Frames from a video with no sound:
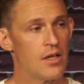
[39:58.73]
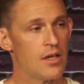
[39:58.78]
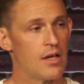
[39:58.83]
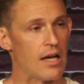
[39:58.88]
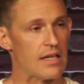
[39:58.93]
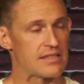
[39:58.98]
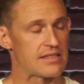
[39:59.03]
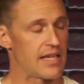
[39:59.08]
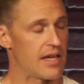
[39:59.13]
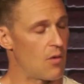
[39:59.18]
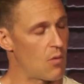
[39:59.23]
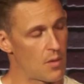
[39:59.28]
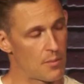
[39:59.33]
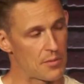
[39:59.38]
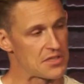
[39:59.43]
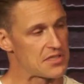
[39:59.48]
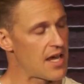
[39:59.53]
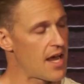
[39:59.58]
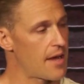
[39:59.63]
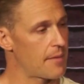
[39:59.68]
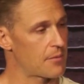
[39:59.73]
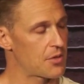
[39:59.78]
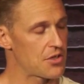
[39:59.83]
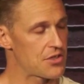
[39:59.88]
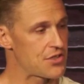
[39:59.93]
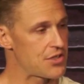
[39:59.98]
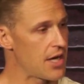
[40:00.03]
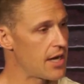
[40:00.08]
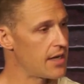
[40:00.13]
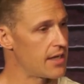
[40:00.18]
I'll say it one more time
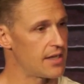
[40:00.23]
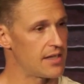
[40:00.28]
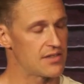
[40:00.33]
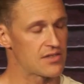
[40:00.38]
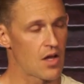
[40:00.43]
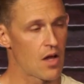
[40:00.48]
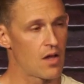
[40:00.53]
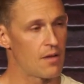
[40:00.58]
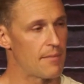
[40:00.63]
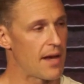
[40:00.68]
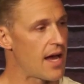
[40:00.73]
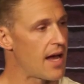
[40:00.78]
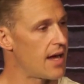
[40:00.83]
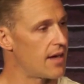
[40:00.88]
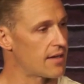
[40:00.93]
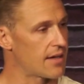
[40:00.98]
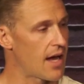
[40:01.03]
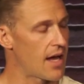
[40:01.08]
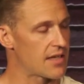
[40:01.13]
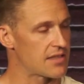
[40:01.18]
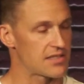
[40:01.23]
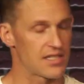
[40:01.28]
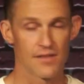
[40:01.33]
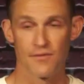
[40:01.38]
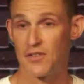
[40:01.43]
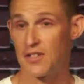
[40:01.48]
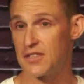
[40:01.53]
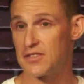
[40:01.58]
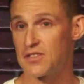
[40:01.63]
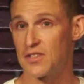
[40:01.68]
Christianity is all about how God has
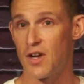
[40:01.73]
given us an